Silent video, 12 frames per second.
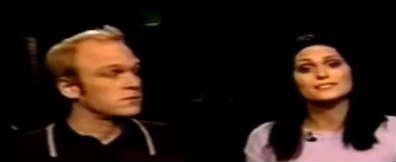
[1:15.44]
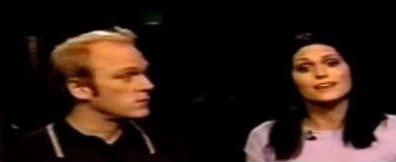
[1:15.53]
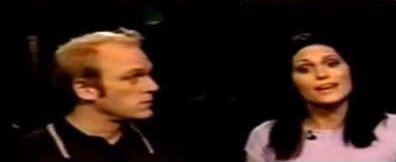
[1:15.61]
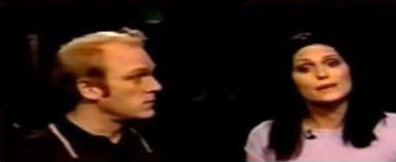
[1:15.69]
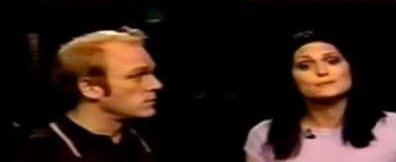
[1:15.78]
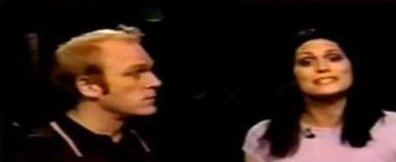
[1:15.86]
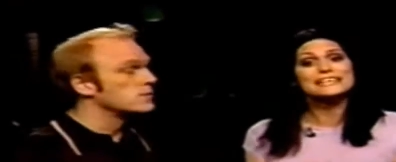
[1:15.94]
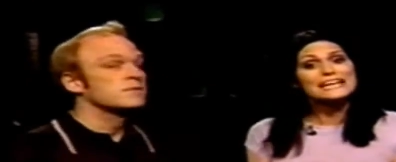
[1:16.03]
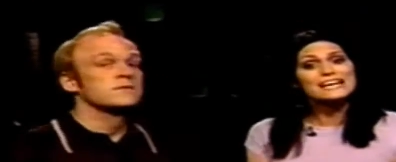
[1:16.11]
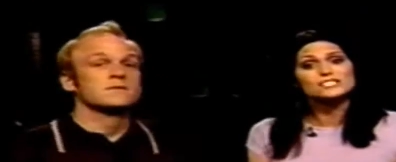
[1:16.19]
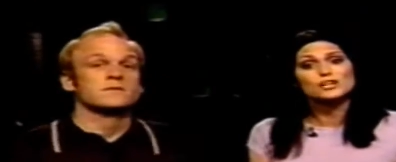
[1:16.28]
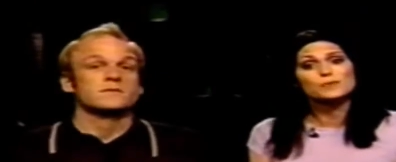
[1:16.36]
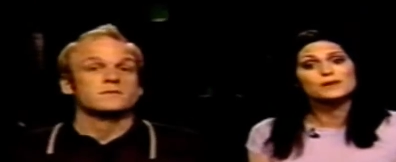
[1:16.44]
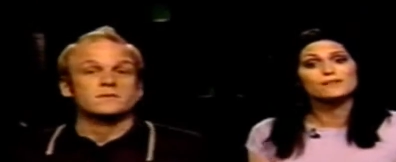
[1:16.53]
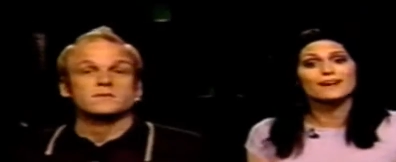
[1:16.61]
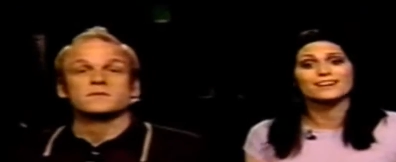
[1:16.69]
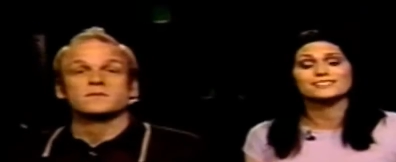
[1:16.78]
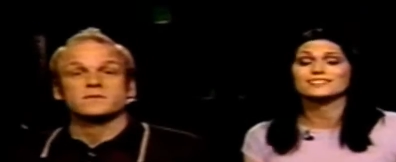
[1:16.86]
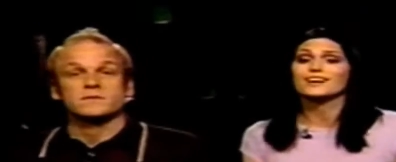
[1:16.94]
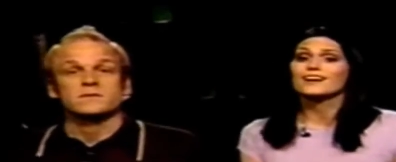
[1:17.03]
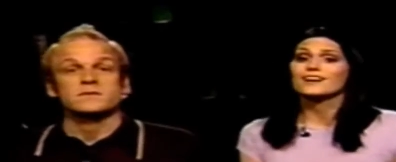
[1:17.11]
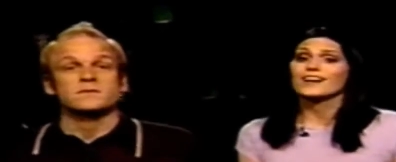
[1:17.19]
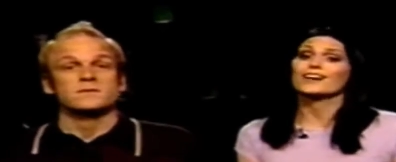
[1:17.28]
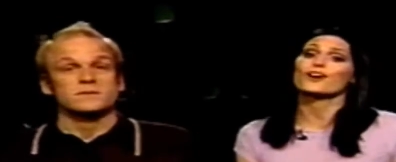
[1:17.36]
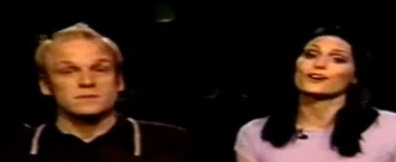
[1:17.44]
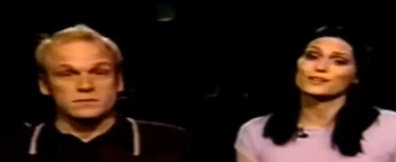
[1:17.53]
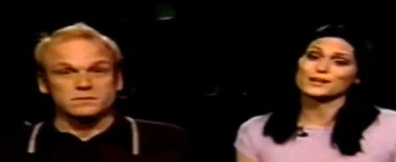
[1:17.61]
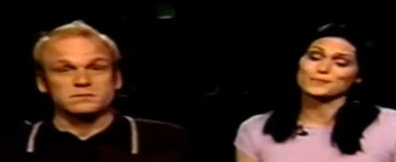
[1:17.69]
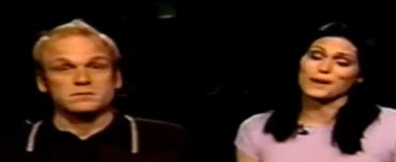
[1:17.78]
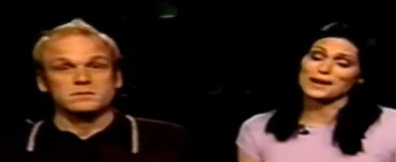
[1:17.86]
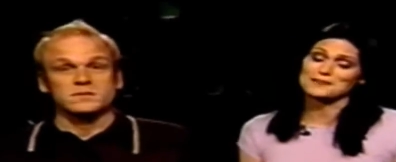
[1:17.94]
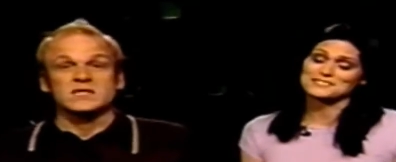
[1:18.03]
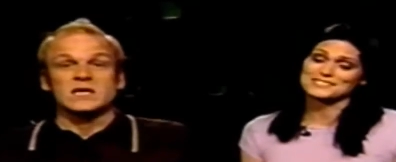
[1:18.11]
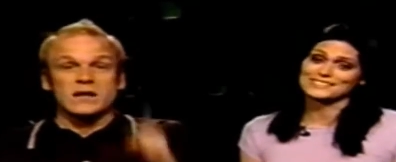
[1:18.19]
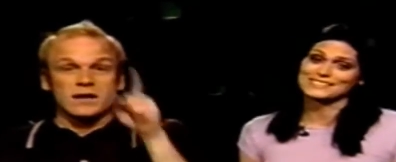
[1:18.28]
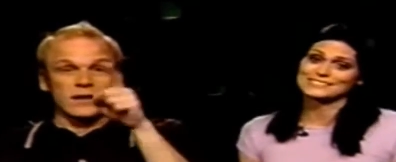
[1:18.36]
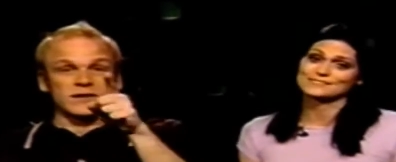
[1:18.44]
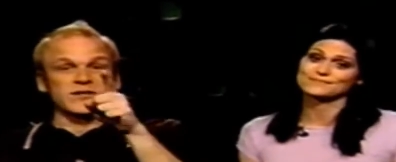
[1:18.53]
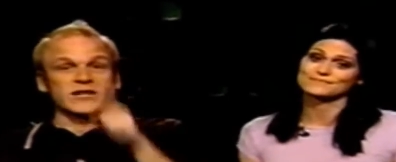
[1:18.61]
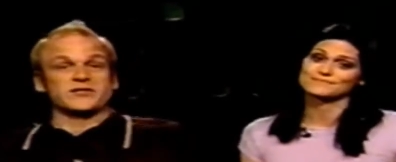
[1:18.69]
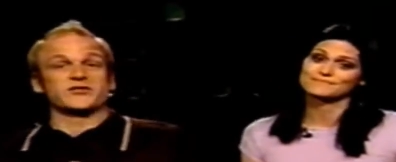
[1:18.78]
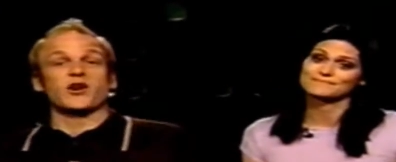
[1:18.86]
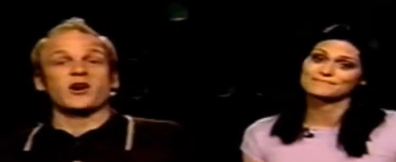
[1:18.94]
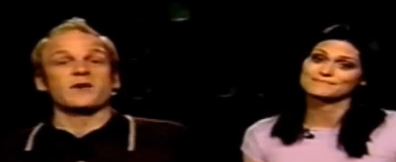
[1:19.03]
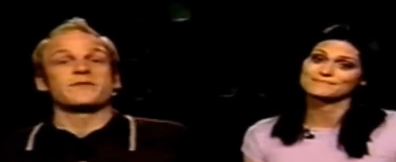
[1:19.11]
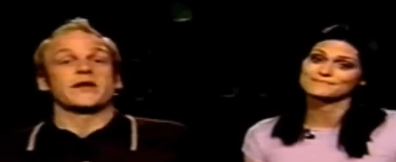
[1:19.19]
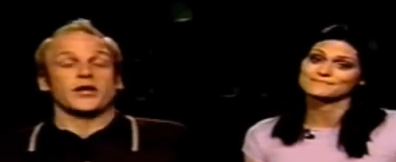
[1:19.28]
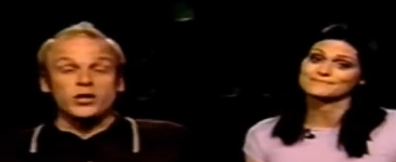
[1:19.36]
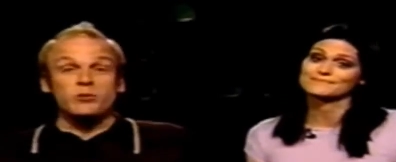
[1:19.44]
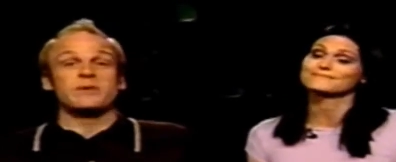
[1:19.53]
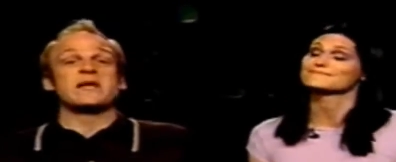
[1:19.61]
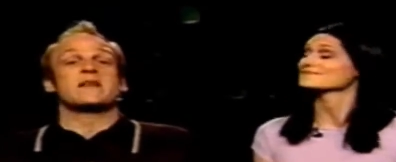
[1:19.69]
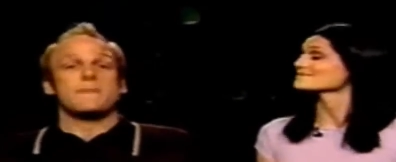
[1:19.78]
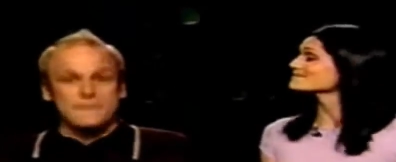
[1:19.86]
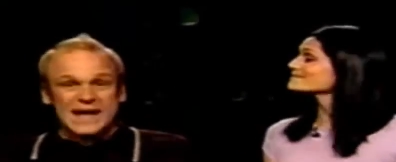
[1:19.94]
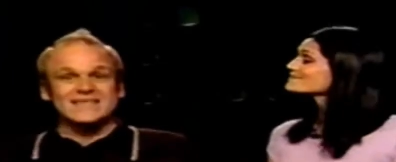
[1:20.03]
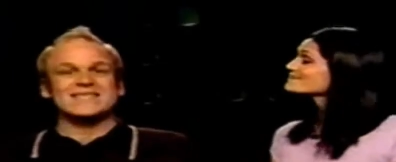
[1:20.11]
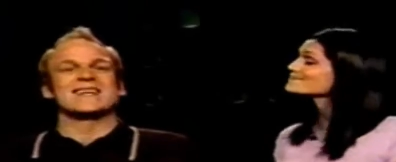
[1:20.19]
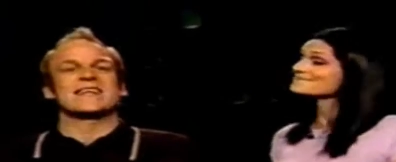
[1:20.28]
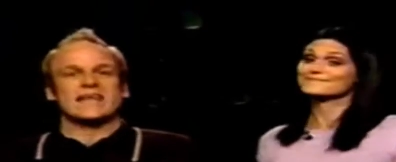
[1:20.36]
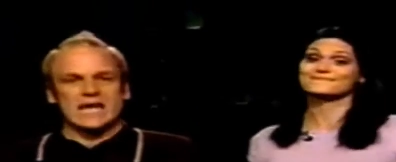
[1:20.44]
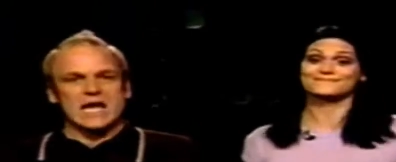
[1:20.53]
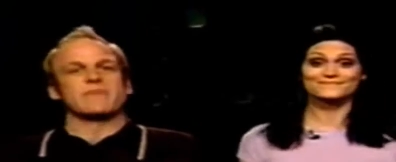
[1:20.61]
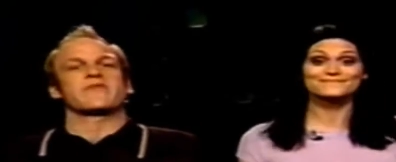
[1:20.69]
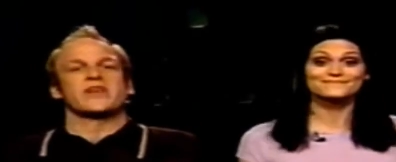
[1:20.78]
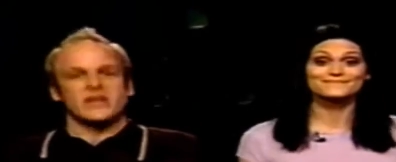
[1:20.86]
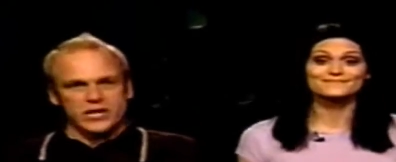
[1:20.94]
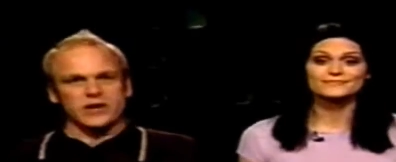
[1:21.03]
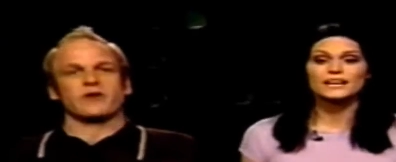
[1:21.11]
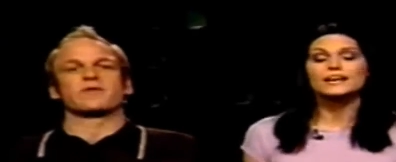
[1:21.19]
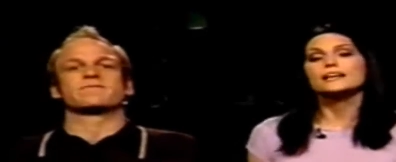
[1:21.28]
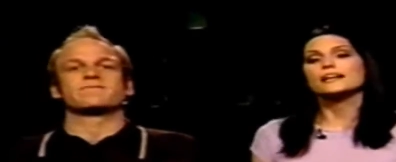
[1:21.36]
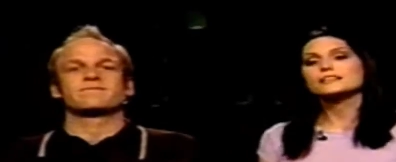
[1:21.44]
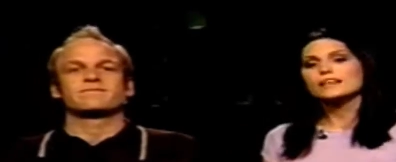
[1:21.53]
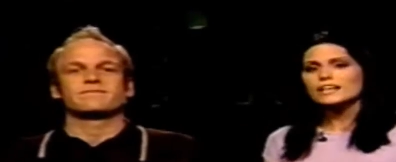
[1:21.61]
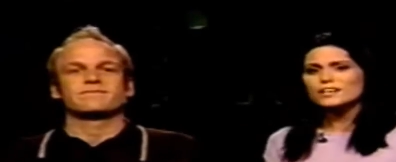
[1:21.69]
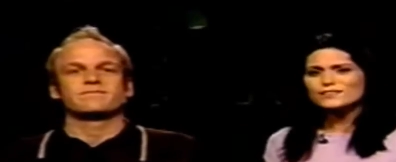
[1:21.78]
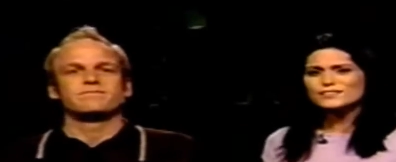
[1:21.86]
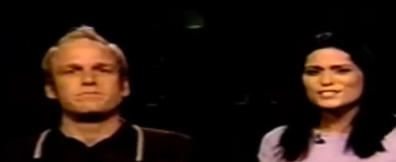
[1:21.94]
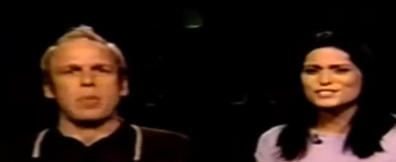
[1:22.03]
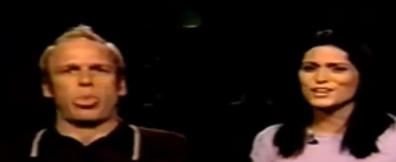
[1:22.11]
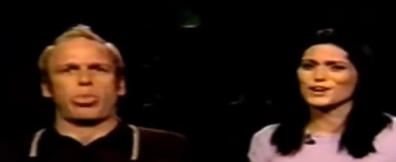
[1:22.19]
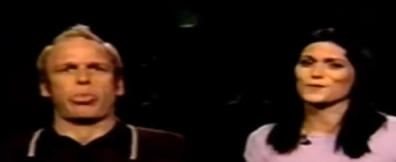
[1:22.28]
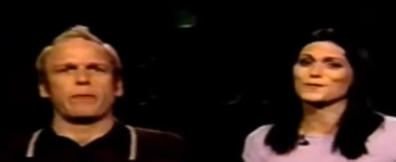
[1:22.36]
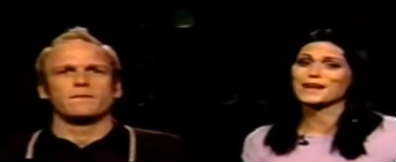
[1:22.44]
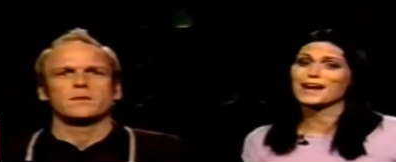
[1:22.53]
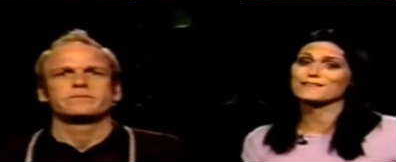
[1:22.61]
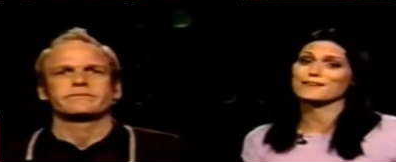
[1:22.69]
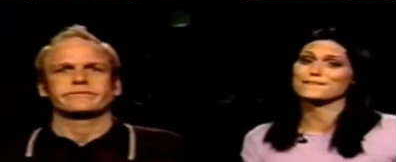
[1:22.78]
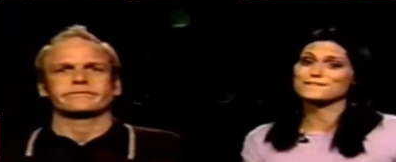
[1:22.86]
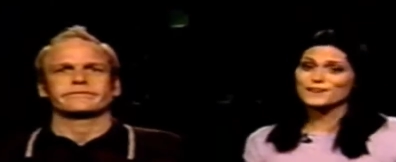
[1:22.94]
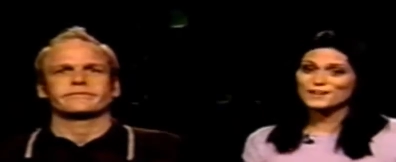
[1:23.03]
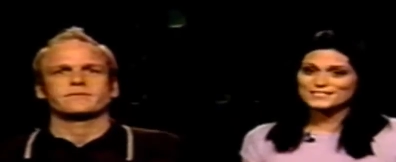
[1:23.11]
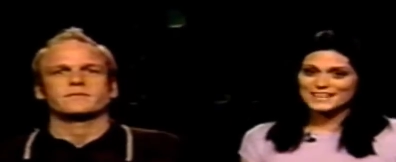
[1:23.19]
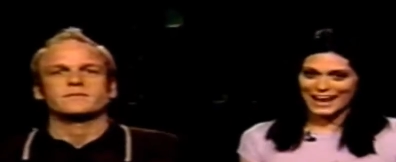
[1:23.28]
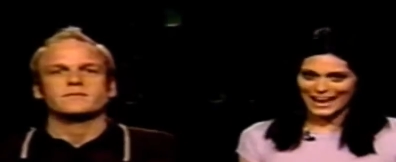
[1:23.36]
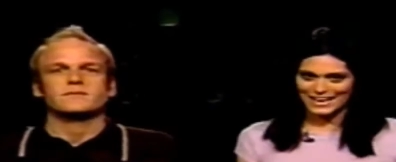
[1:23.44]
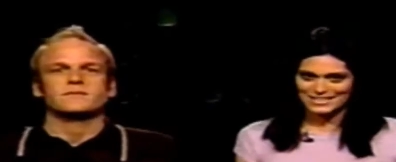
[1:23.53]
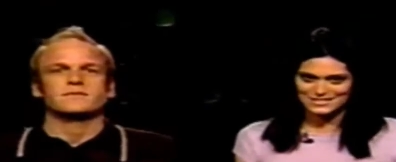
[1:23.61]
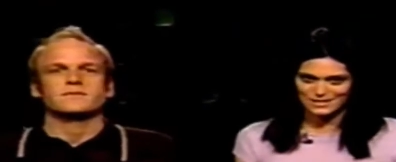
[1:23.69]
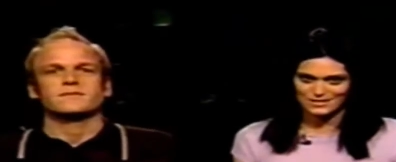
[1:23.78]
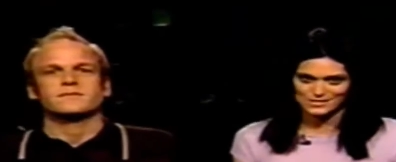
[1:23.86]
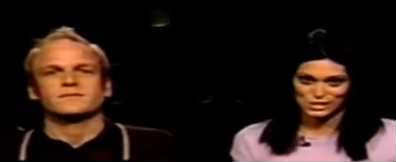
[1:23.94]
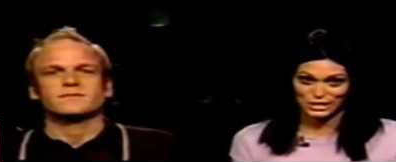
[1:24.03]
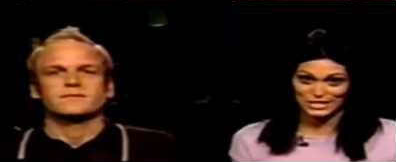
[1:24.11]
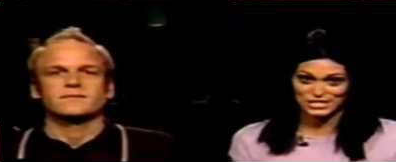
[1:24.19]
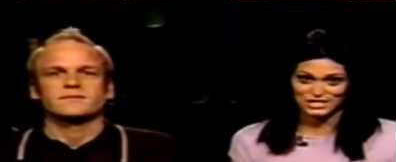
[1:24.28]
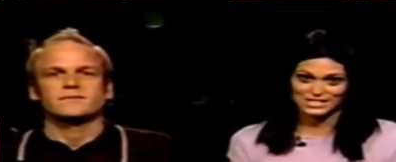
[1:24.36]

Speaker 1: in games, ESRB ratings, and online piracy. And
Speaker 2: chances are that it'll be the best-selling game of the year.
Speaker 1: Now, later in the show, we'll have our first hands-on look at